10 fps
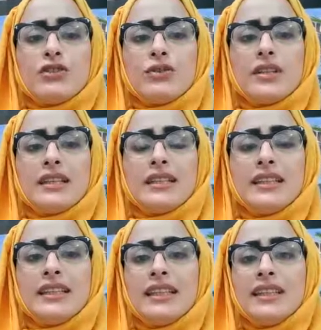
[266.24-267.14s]
to
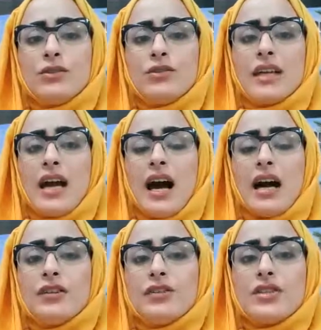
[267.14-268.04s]
the
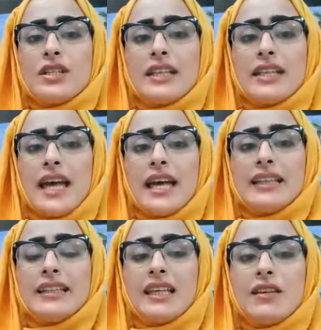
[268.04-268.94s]
other 10
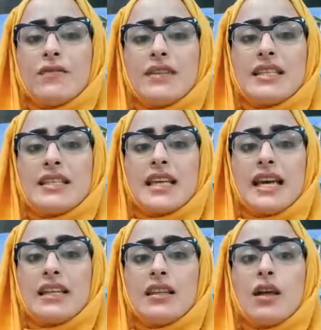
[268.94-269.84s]
and give the
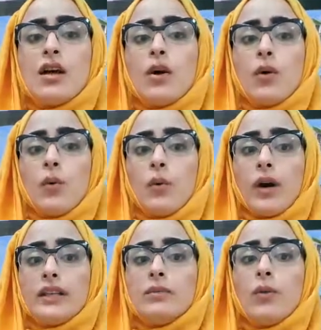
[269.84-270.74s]
10
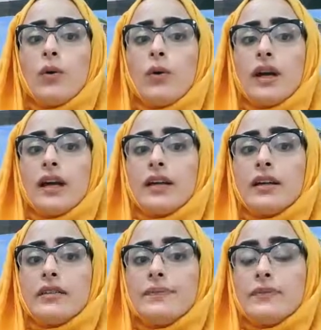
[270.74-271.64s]
one more.
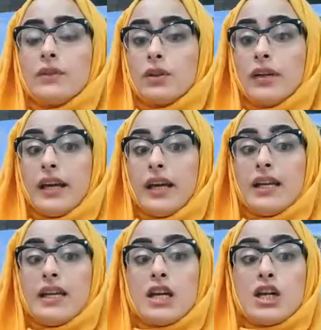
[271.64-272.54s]
Okay,
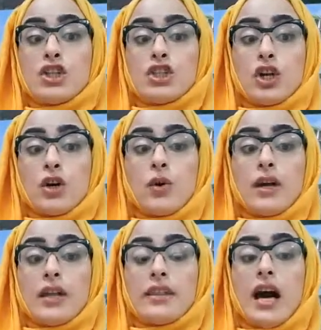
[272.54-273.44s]
so
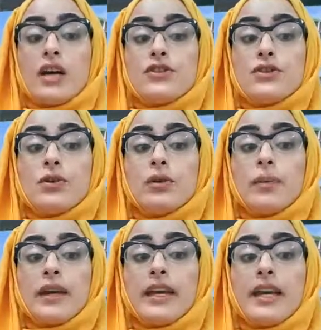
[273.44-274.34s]
the answer will
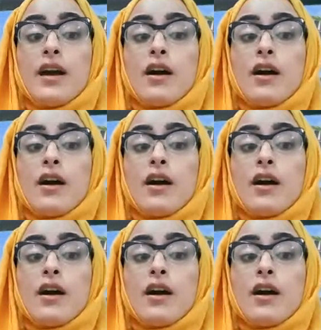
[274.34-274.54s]
be